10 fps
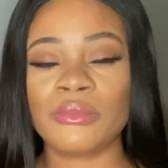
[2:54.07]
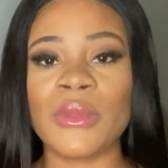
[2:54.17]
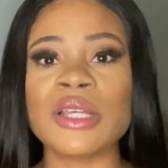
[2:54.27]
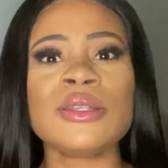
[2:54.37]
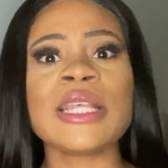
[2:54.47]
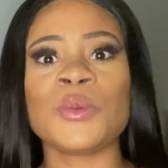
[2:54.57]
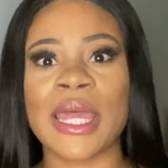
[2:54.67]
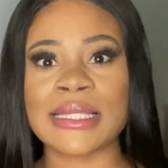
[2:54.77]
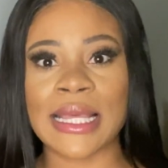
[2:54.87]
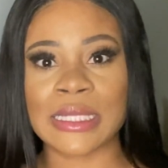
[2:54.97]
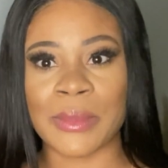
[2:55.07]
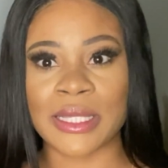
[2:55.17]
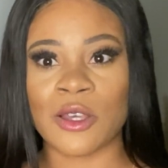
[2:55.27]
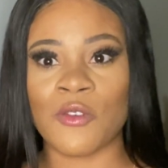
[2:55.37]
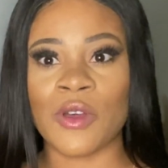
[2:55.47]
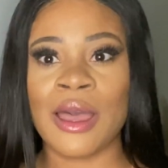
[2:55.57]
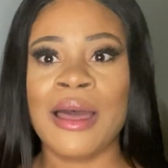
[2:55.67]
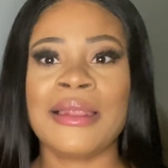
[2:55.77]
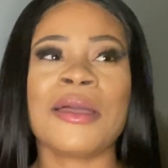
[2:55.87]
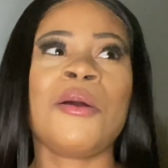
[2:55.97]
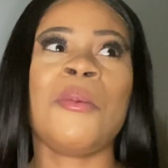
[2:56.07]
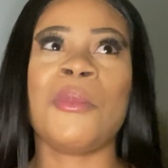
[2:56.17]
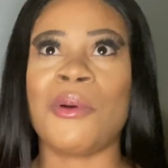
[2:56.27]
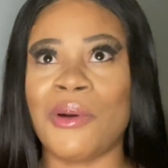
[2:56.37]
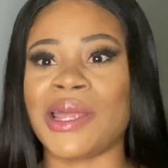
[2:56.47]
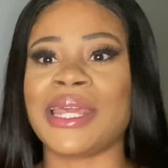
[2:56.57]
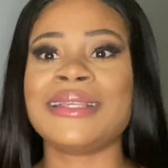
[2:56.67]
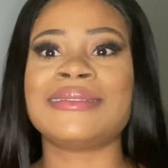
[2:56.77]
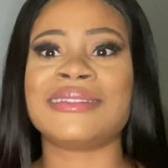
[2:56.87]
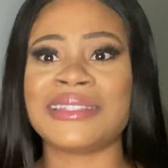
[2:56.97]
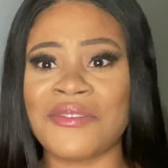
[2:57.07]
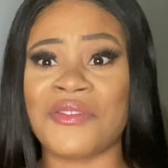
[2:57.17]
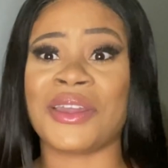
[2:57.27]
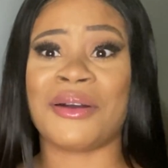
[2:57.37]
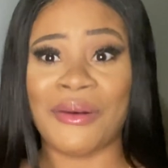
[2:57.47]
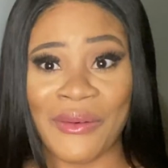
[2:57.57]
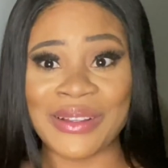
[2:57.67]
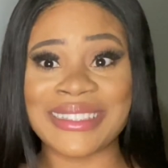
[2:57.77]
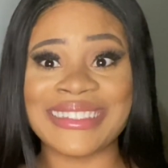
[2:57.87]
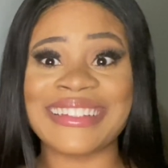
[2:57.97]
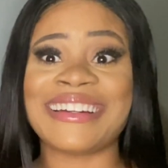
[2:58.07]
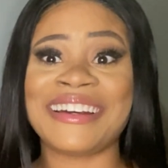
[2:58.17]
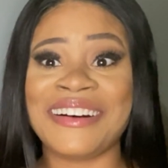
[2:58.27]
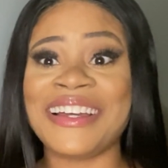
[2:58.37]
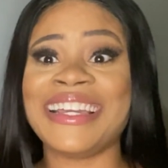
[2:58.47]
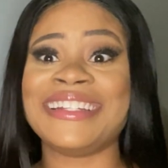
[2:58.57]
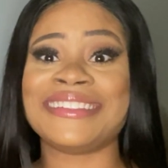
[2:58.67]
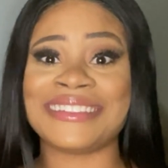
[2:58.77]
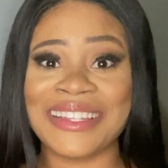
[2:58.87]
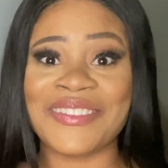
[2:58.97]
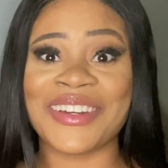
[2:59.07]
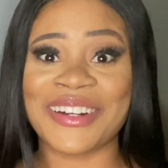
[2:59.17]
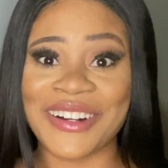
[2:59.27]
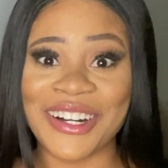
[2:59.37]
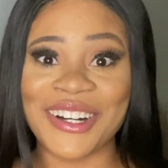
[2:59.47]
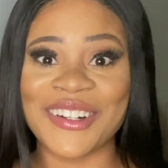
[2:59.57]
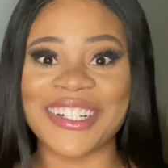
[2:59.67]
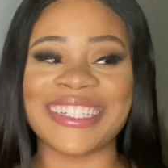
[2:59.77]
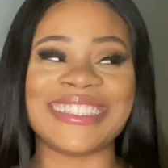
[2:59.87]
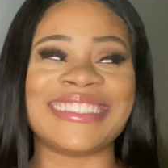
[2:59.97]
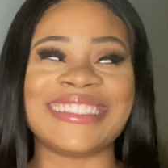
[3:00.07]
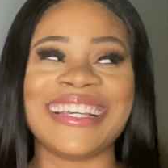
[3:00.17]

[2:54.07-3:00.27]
So that's what I said to myself. Like, come on, it's difficult, girl. It is difficult.